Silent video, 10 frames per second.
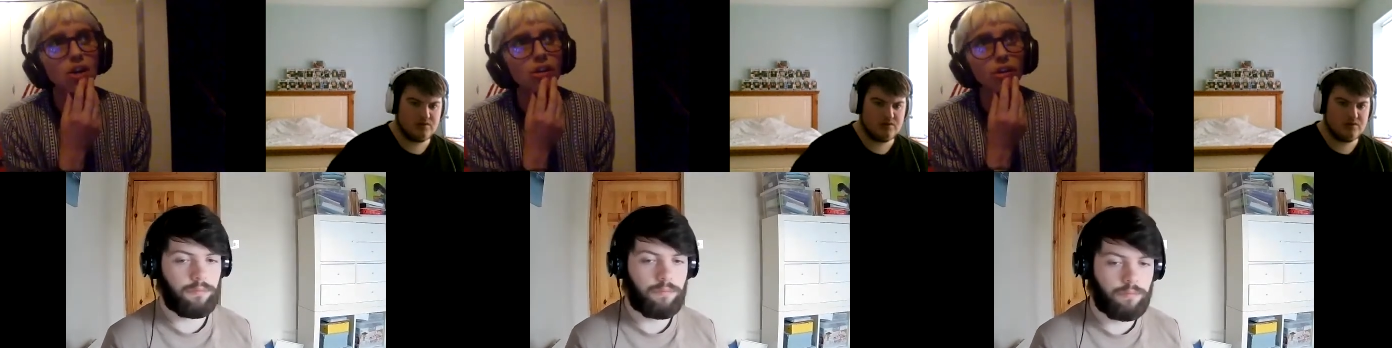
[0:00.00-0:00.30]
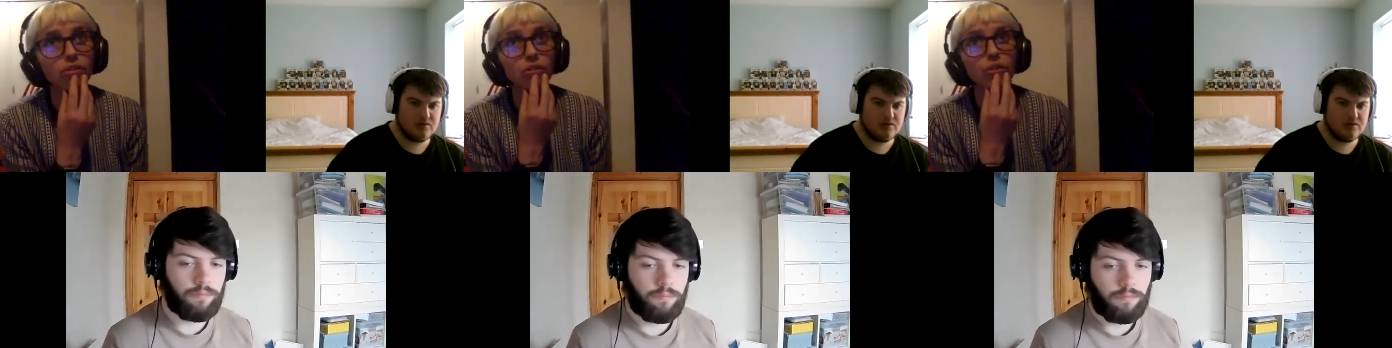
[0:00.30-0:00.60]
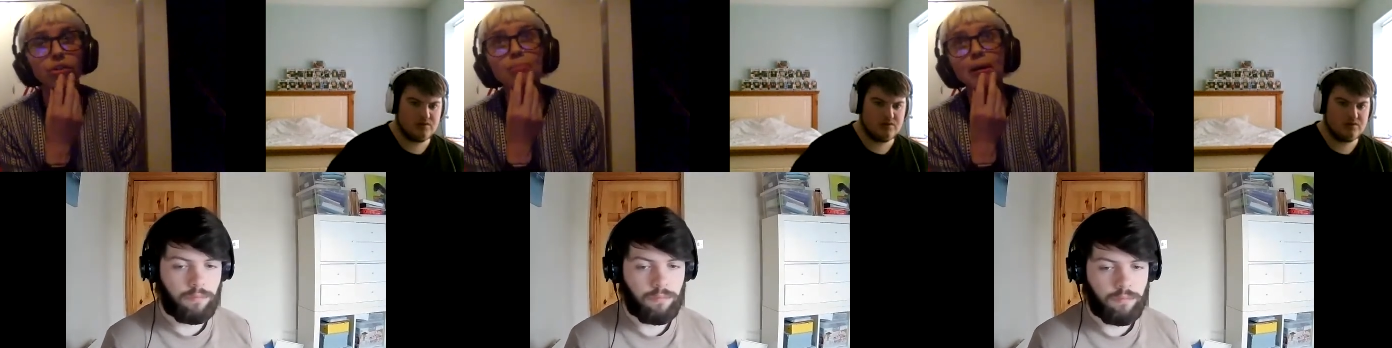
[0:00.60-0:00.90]

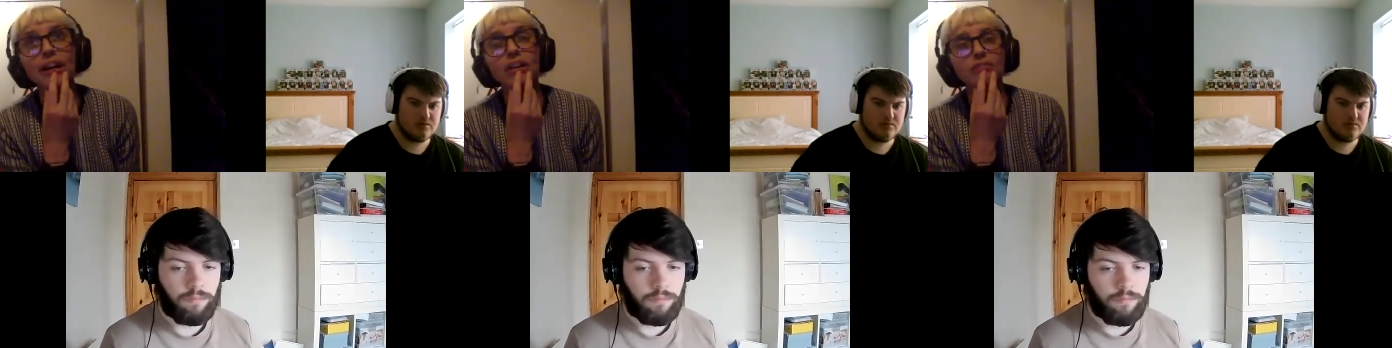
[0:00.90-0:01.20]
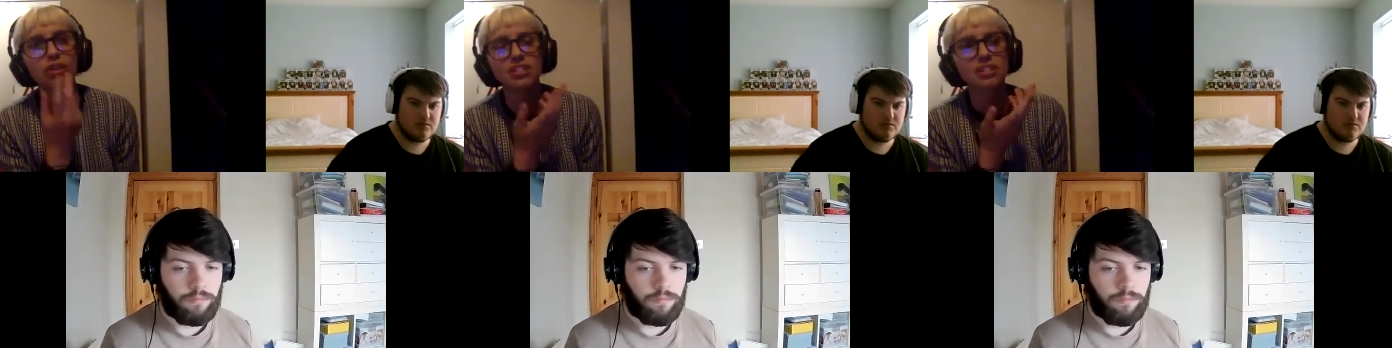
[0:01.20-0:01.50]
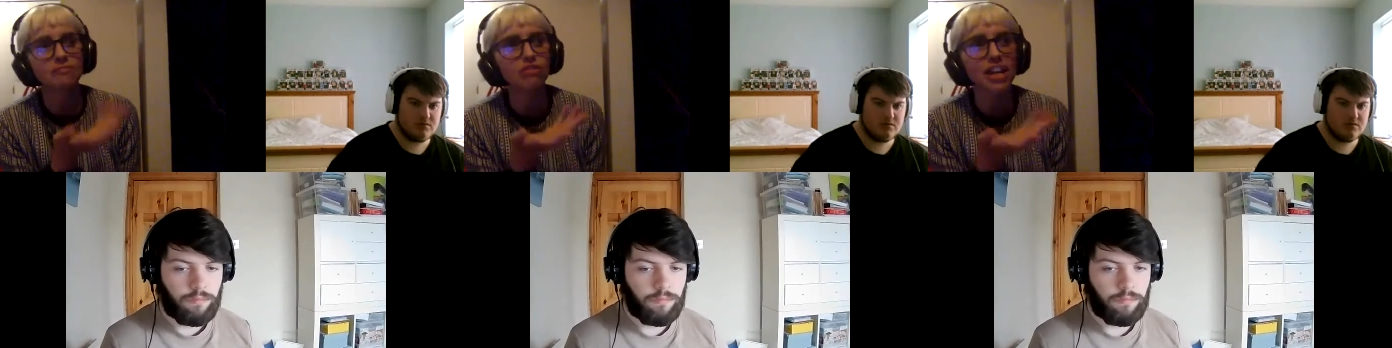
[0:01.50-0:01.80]
Speaker 1: crew, but I've got
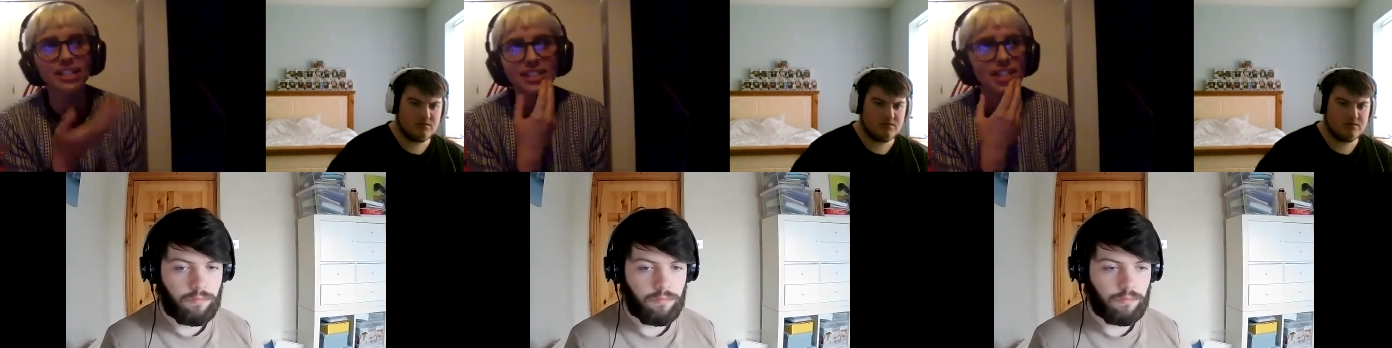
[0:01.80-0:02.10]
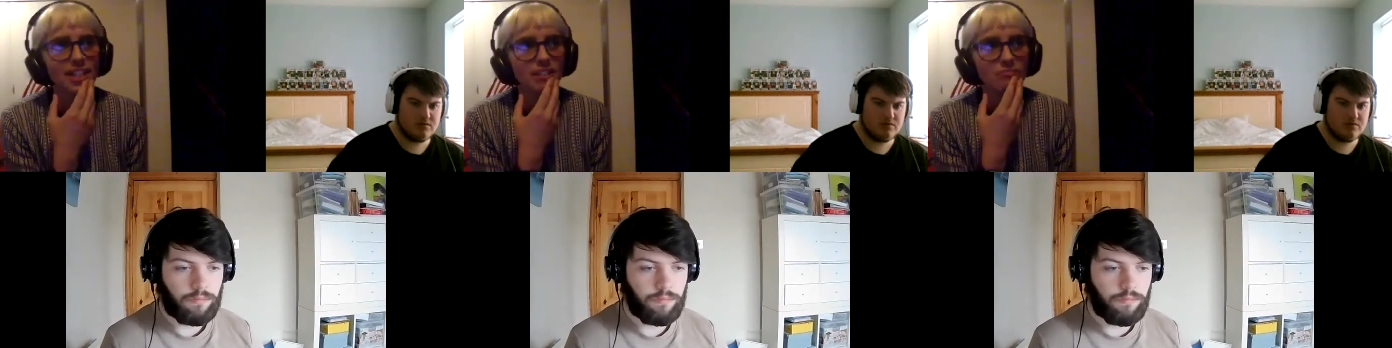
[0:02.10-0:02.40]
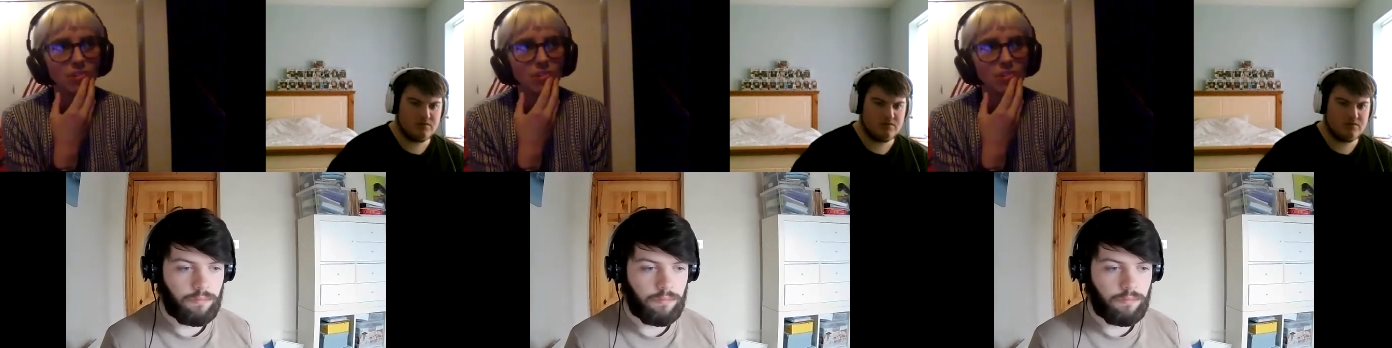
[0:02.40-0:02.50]
friends that are